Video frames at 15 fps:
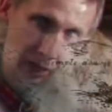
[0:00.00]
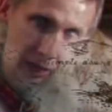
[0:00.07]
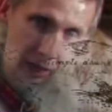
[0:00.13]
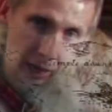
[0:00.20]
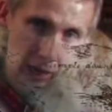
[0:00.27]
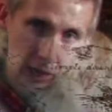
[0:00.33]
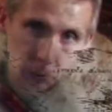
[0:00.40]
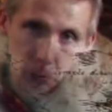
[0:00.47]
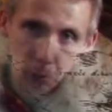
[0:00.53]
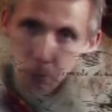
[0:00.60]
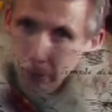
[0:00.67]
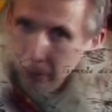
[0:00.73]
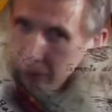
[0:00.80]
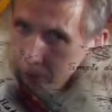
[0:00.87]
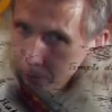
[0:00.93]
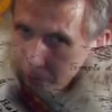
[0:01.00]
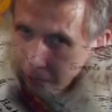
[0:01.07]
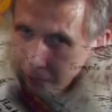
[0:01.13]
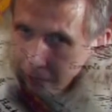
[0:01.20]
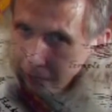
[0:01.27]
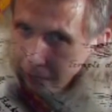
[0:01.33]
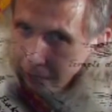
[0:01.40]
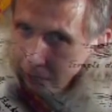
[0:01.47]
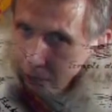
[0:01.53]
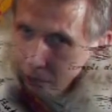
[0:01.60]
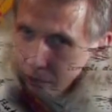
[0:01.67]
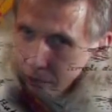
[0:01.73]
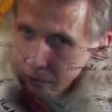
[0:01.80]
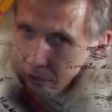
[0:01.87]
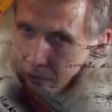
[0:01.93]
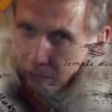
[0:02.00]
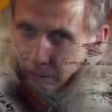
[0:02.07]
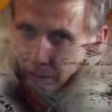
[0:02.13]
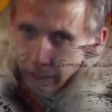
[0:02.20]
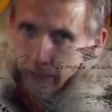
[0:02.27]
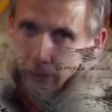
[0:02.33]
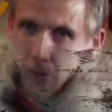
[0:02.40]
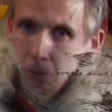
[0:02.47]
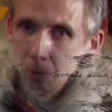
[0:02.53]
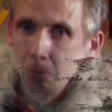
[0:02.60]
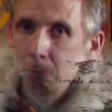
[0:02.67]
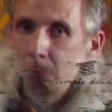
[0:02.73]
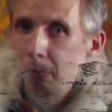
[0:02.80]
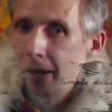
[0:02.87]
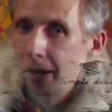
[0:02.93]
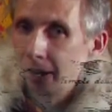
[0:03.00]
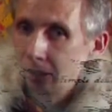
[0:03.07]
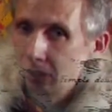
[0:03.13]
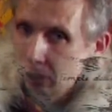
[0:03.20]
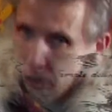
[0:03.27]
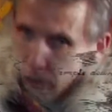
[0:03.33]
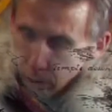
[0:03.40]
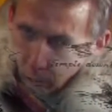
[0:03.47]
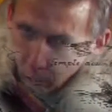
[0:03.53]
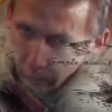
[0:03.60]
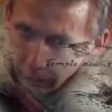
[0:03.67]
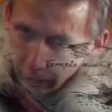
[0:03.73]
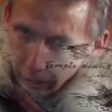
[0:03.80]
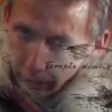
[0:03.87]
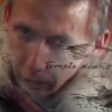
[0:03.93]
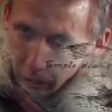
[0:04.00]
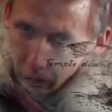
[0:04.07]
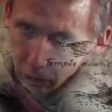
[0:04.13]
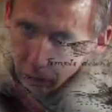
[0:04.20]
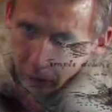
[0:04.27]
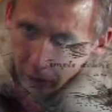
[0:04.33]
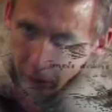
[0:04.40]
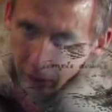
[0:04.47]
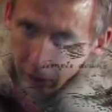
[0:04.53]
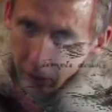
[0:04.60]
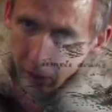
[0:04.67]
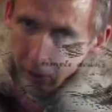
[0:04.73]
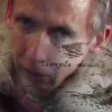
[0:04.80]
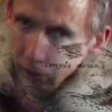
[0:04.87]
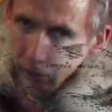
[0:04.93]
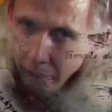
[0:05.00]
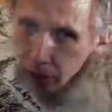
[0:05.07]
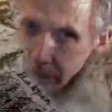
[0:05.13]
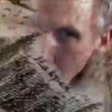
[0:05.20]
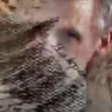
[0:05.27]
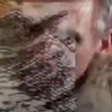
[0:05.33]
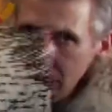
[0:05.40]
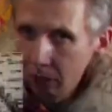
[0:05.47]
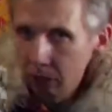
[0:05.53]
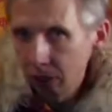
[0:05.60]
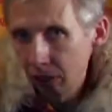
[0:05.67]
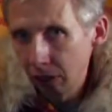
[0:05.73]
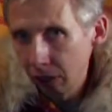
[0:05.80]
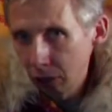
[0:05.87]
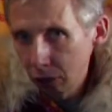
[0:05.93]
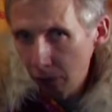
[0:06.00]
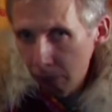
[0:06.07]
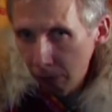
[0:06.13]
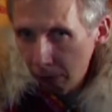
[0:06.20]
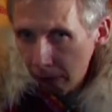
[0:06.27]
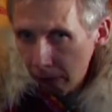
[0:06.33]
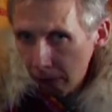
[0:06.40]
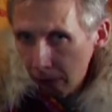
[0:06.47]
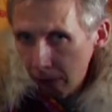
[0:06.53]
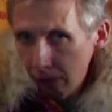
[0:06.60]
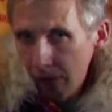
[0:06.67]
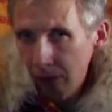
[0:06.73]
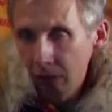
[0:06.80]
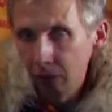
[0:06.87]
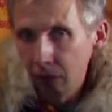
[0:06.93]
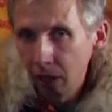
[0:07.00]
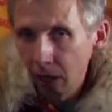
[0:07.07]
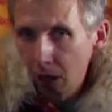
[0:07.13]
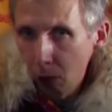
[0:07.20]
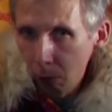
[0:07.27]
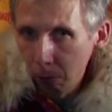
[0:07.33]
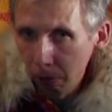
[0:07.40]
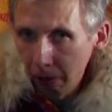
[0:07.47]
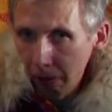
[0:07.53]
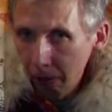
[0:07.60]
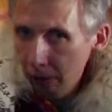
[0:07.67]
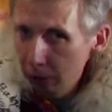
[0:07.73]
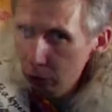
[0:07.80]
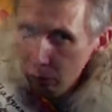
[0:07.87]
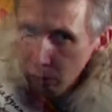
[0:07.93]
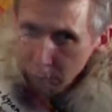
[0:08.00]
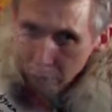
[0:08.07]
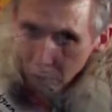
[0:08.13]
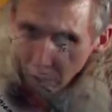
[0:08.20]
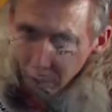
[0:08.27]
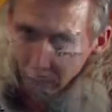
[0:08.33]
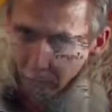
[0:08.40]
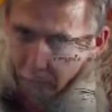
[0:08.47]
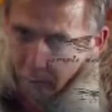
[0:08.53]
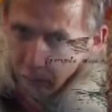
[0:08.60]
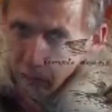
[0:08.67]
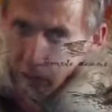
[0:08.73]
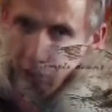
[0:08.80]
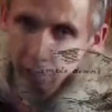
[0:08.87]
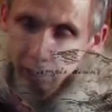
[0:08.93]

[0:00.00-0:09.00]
has been built by the ancients by the Stonehenge. It is the Silbury Hill, the Aubrey Stone Circles,